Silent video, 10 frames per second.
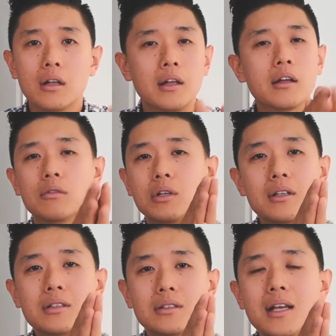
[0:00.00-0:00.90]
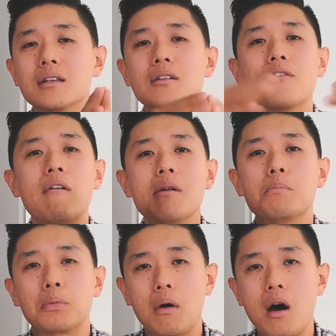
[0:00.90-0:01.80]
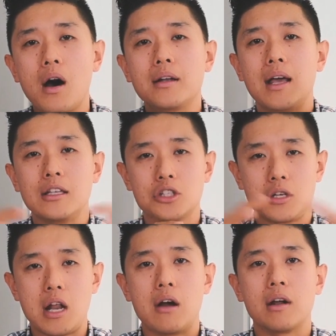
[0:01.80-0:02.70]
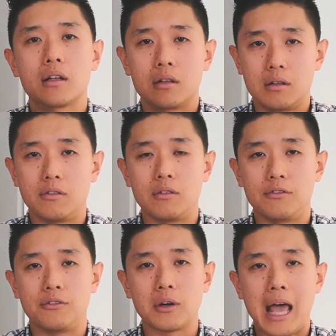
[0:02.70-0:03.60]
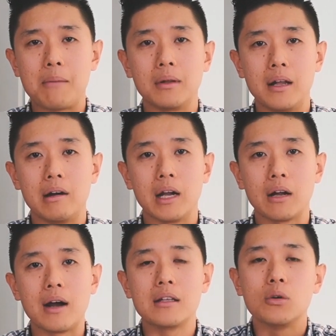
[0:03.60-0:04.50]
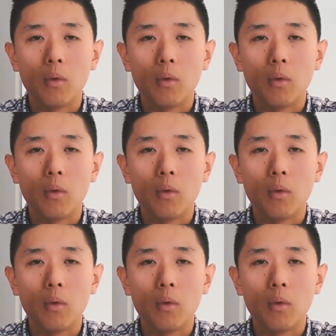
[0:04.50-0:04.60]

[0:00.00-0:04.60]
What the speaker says: like real estate is a very broad and generic vocabulary, right?